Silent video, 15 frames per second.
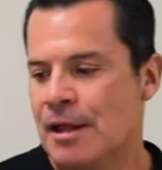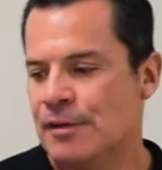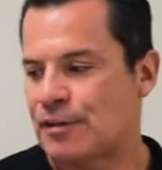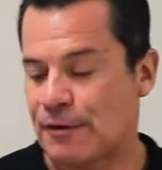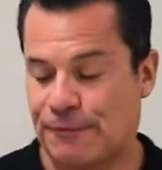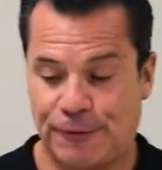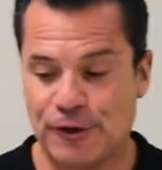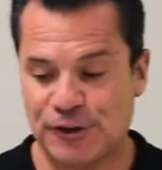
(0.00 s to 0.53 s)

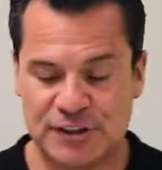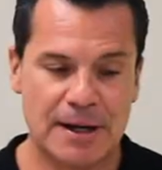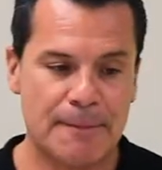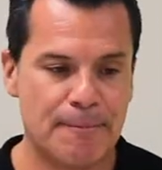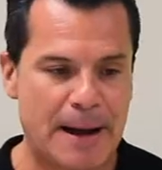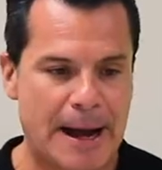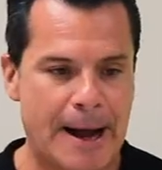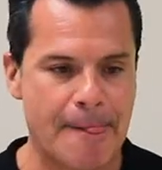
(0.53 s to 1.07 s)
So the first
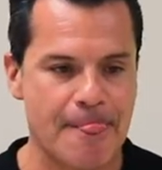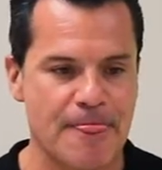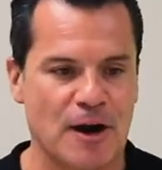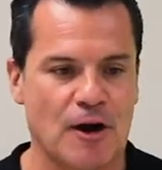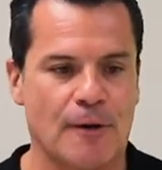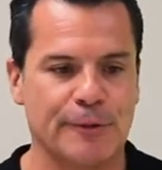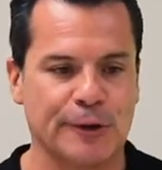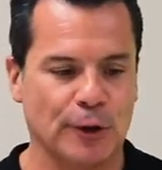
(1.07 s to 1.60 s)
number that
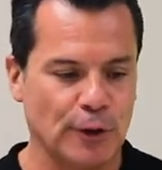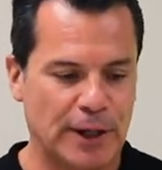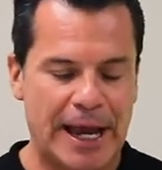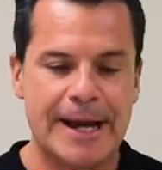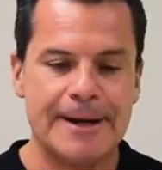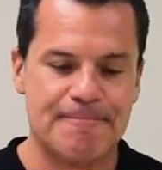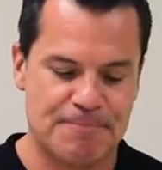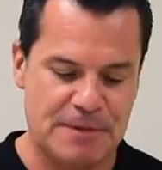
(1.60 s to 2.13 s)
I would look
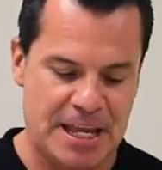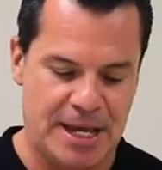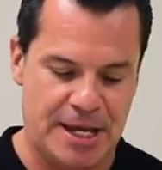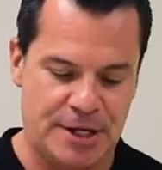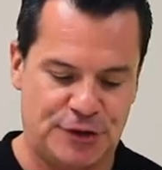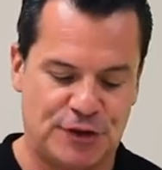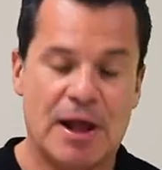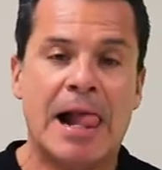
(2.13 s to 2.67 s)
at
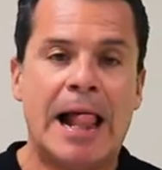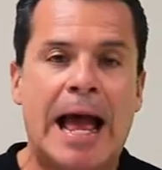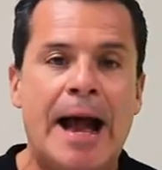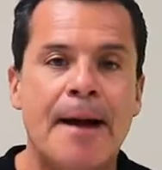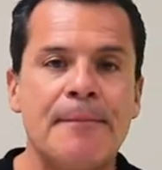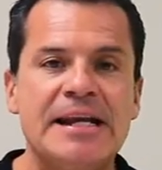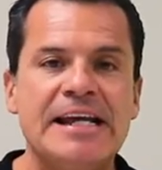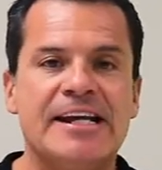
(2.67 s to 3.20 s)
is
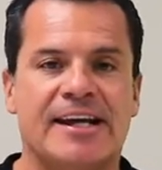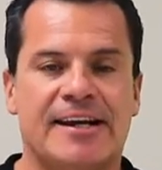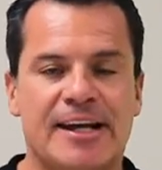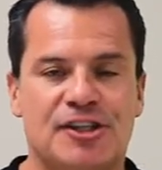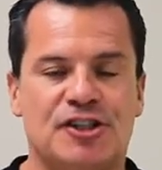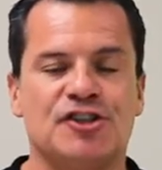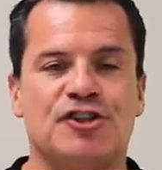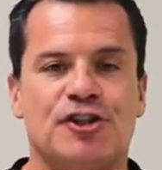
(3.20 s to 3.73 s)
how many
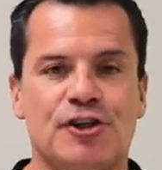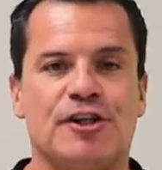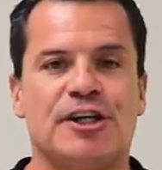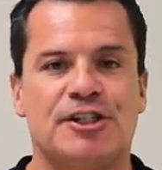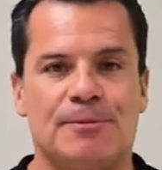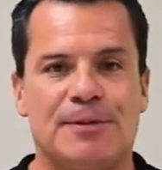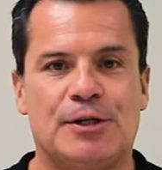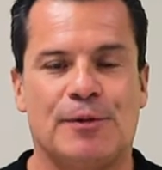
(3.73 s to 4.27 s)
connections do you
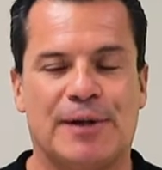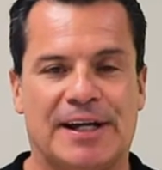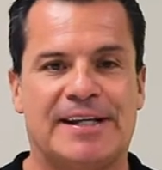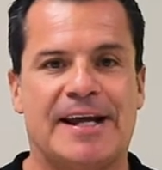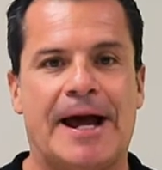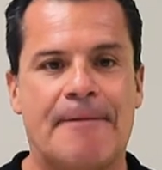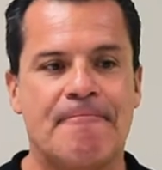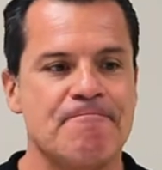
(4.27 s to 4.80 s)
need to be doing a
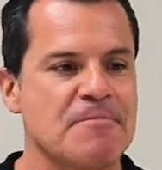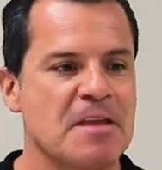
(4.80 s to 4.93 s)
day?